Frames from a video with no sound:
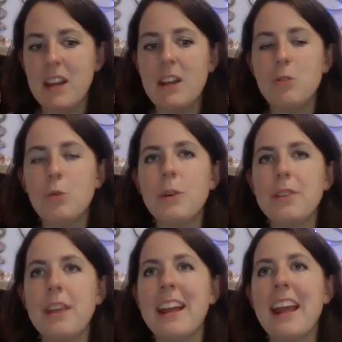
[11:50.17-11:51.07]
dual
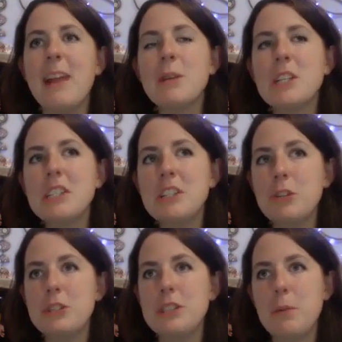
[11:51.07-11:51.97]
thing, and which is
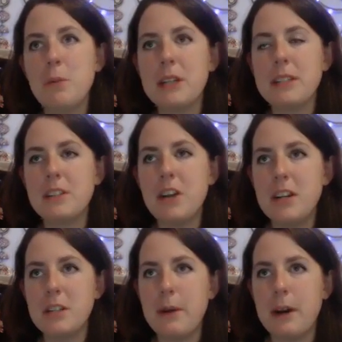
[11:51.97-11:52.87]
interesting because I
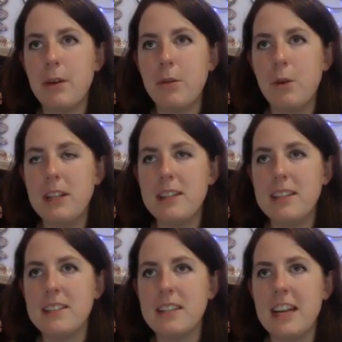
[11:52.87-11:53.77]
talked about one of
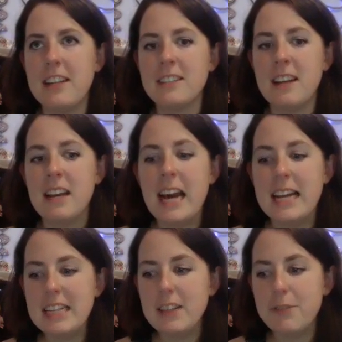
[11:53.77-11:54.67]
these days, I
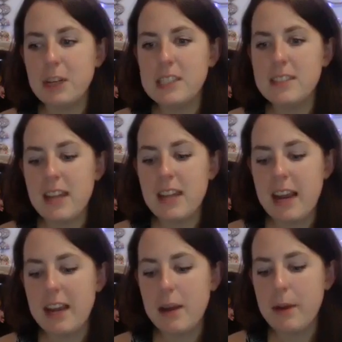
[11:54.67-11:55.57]
think the first
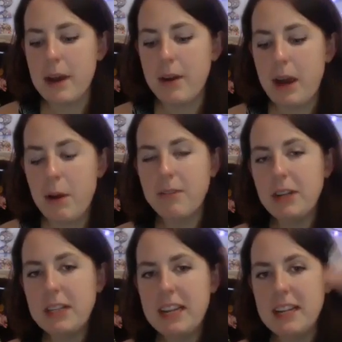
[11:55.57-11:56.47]
day, about how
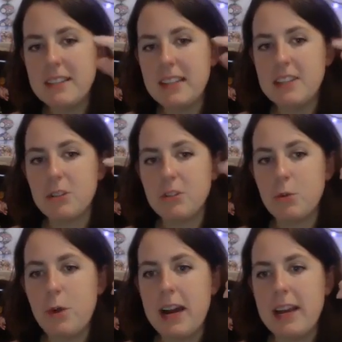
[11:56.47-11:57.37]
everything is
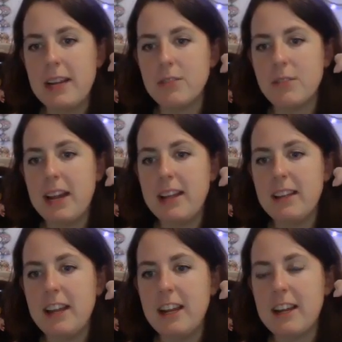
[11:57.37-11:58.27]
intertwined, right?
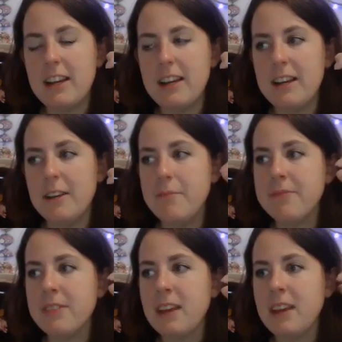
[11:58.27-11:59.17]
Like
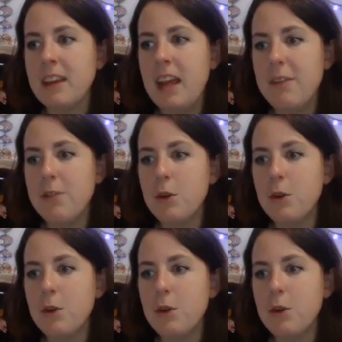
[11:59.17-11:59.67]
if you're